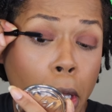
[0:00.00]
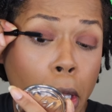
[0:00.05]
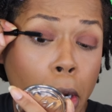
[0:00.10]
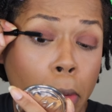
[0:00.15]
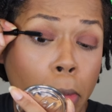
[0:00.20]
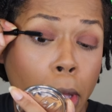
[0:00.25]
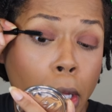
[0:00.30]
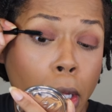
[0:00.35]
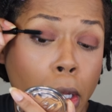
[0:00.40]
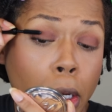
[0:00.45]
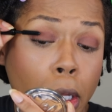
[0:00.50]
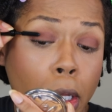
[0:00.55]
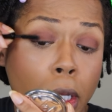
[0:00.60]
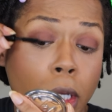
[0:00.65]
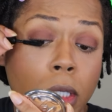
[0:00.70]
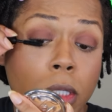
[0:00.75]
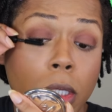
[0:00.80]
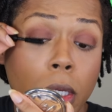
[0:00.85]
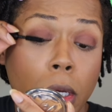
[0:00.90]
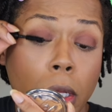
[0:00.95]
it'll make it
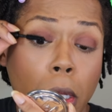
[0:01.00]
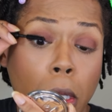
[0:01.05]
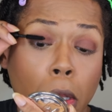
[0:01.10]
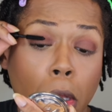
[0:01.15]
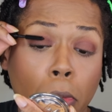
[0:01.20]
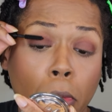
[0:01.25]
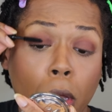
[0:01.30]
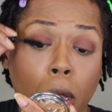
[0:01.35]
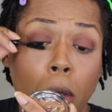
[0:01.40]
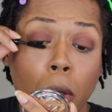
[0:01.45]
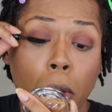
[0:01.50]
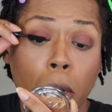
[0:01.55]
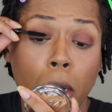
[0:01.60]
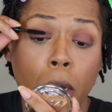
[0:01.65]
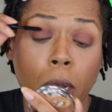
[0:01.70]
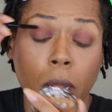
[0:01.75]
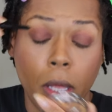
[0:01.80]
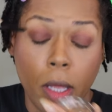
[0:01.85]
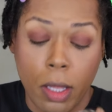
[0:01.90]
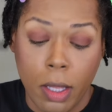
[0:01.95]
easier to get them
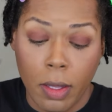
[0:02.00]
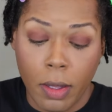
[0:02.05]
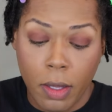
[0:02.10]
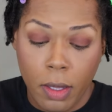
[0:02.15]
coated now